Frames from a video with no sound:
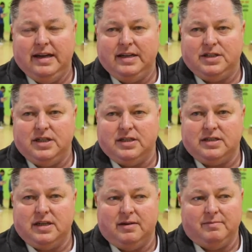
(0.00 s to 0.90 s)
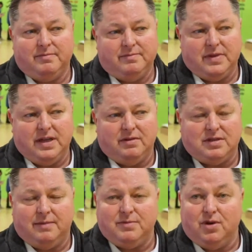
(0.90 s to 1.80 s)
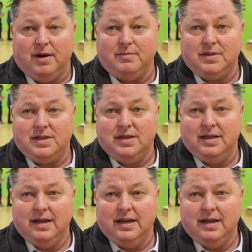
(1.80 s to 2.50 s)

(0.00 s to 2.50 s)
It's just you know, sometimes,